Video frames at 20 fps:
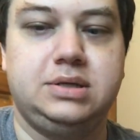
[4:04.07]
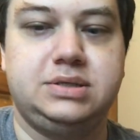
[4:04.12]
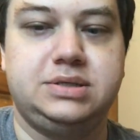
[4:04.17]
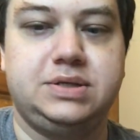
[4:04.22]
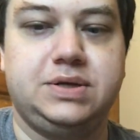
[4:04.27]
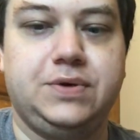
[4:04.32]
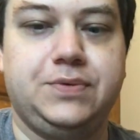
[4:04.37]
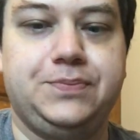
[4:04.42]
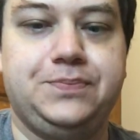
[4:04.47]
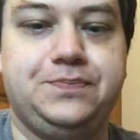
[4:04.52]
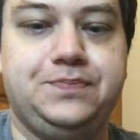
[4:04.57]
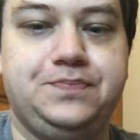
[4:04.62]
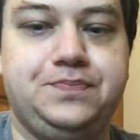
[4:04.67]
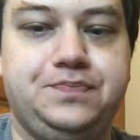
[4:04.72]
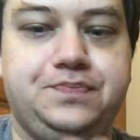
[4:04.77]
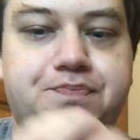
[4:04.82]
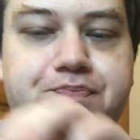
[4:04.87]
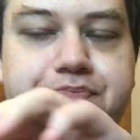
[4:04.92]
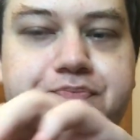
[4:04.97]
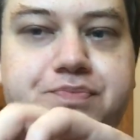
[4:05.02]
So
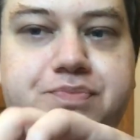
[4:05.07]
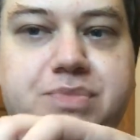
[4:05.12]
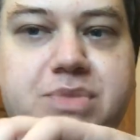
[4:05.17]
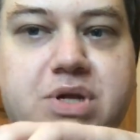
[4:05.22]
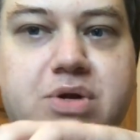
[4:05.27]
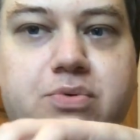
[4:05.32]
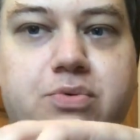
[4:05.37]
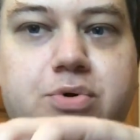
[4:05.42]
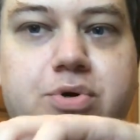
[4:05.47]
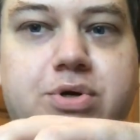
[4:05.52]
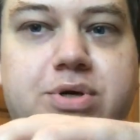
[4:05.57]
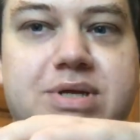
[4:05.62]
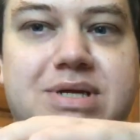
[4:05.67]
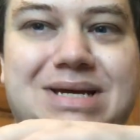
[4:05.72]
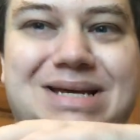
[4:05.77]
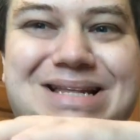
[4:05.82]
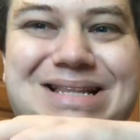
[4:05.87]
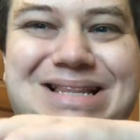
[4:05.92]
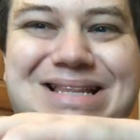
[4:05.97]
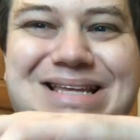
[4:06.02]
we'll go ahead
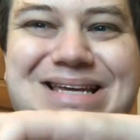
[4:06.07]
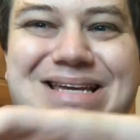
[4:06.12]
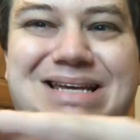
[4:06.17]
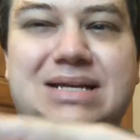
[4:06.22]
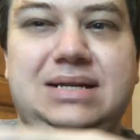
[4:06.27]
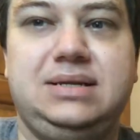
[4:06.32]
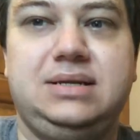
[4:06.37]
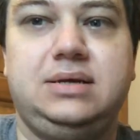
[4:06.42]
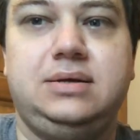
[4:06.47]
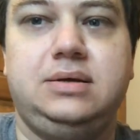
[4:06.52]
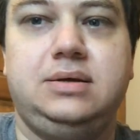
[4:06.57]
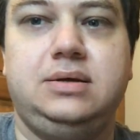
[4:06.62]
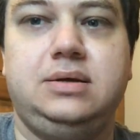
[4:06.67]
and clean.